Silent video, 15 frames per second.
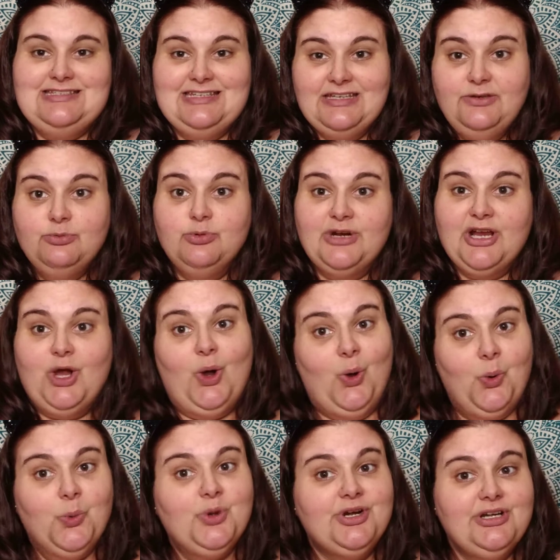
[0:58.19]
did
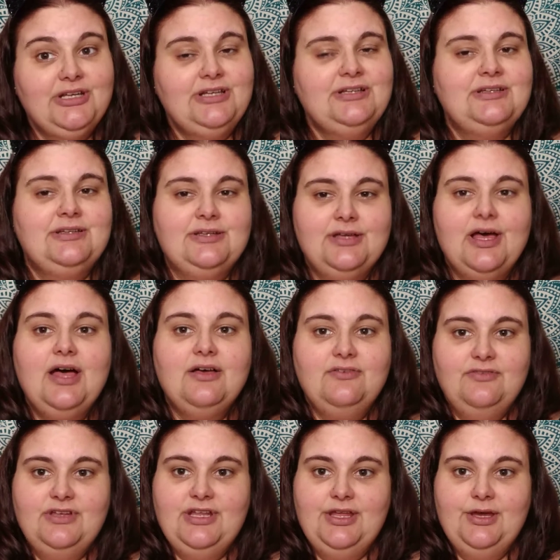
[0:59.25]
record
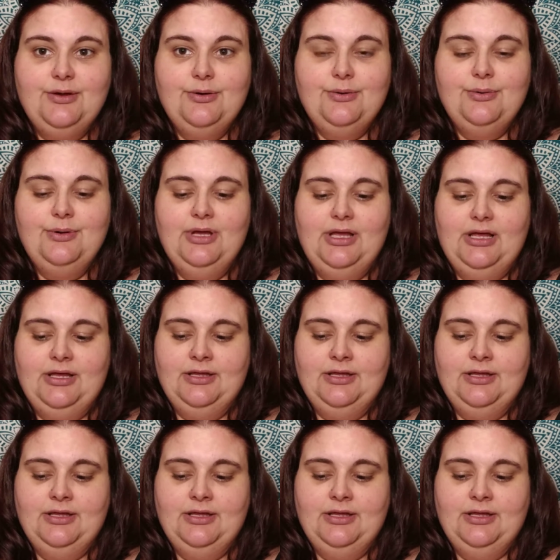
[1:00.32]
a video,